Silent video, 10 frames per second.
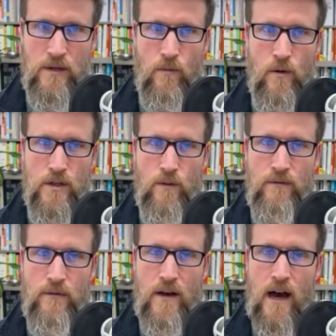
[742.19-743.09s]
So once
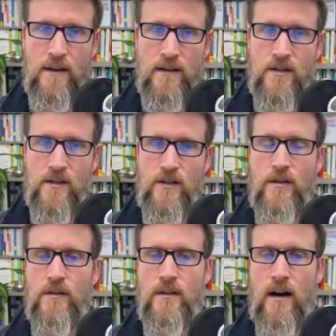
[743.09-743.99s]
we've
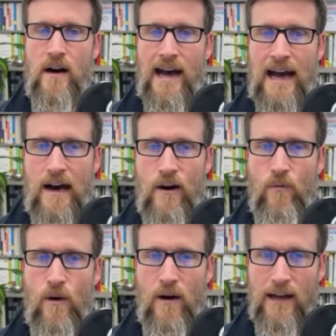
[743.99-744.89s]
understood our how,
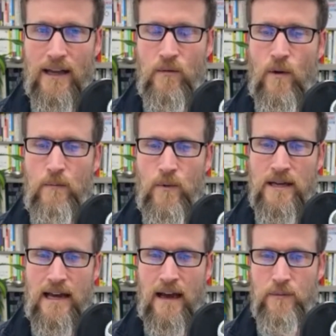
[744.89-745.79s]
why, and when we
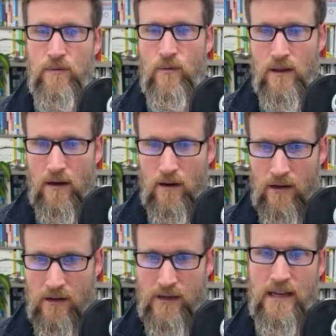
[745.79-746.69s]
adapt with
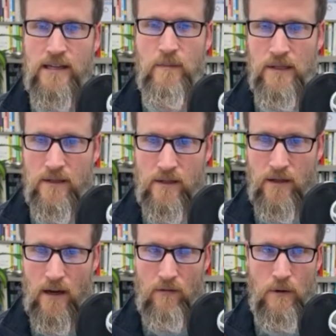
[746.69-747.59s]
our assessment
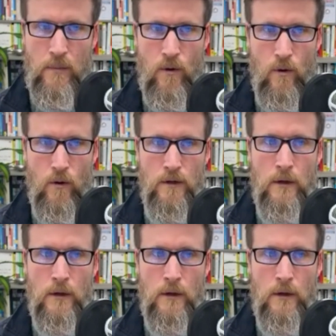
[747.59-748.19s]
and our report,